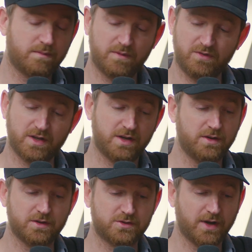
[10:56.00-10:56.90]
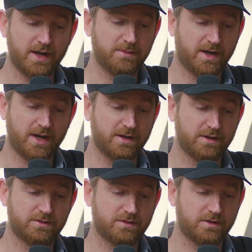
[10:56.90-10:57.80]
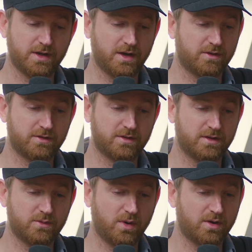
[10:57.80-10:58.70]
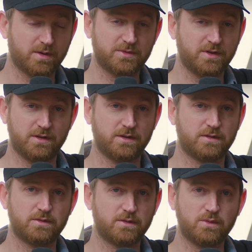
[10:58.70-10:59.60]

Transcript: if you can hear the train behind us, you know, welcome to the